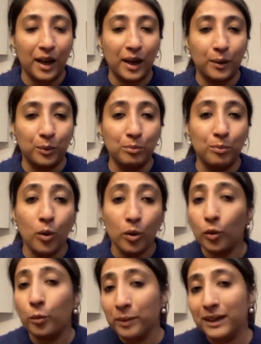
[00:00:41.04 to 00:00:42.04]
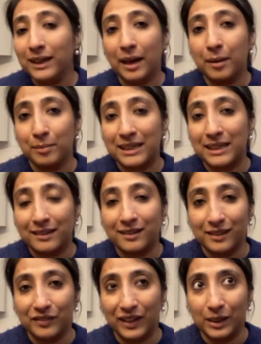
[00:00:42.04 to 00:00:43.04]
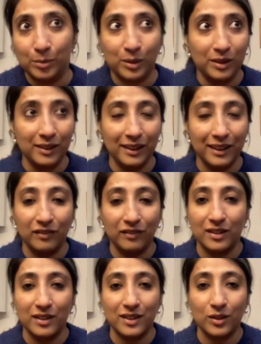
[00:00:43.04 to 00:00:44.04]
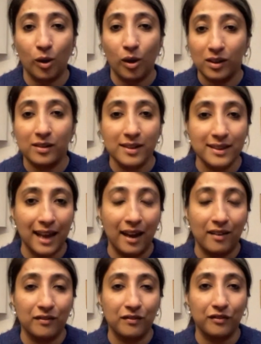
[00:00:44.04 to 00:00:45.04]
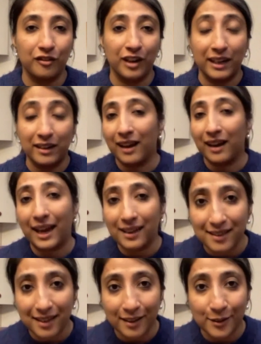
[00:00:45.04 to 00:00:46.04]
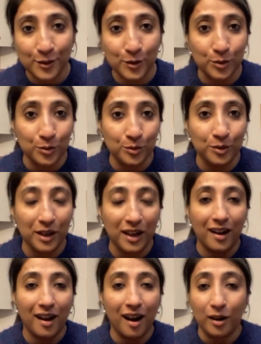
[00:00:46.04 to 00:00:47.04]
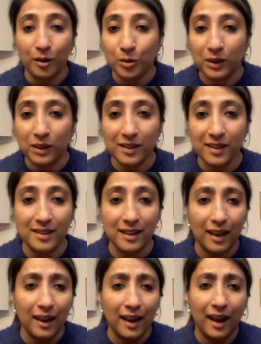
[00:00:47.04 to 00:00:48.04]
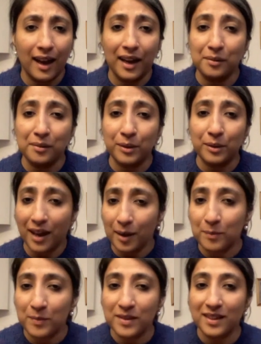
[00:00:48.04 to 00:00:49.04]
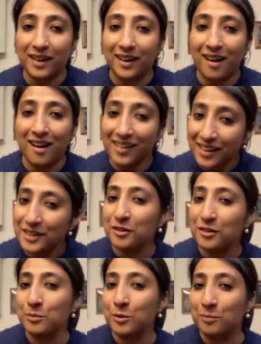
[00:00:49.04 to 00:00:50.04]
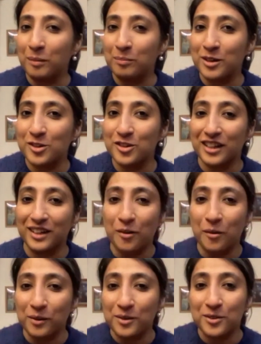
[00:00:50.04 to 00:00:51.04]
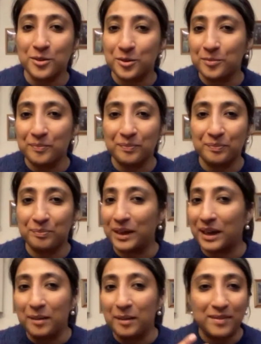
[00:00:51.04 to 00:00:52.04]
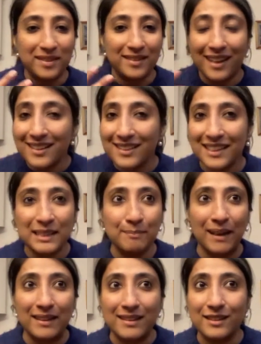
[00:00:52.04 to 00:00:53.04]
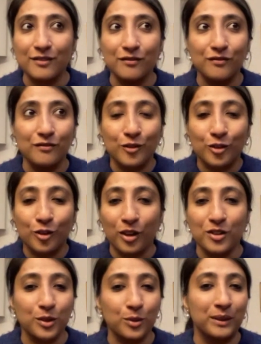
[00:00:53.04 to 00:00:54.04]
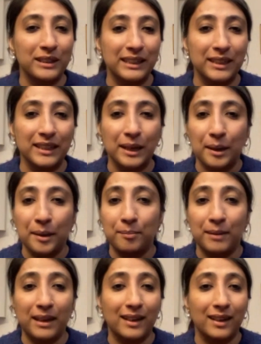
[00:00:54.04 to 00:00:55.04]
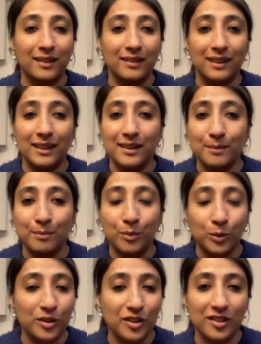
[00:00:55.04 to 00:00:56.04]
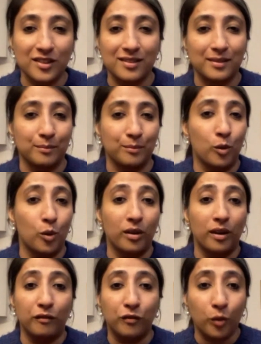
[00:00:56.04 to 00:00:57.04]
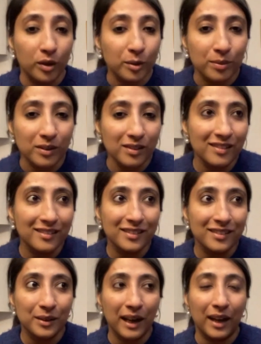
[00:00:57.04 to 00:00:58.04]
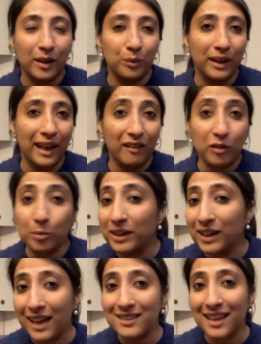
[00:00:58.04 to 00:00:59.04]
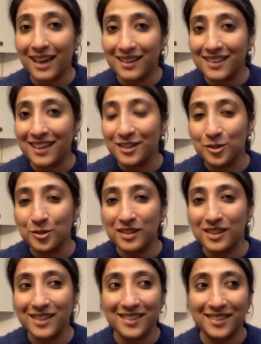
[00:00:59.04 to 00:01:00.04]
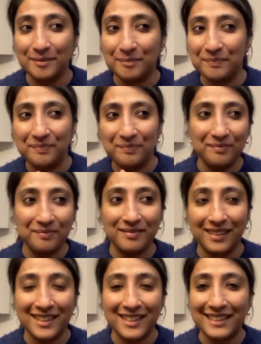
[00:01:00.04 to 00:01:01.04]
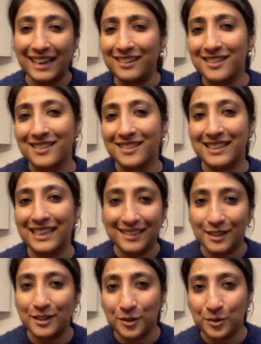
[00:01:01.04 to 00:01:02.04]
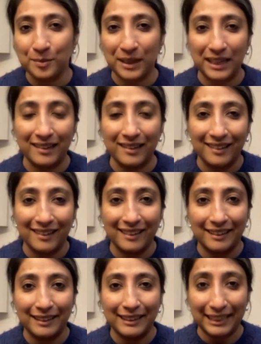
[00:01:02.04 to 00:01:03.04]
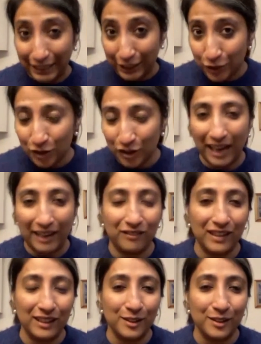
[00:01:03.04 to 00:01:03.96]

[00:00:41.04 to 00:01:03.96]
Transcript: With more open GLAM material available, even scholars have greater access to artworks, and perhaps art history book publishing also becomes less expensive, consequently making these books more affordable. And when everybody has access to this, the sector ceases to be niche, I feel.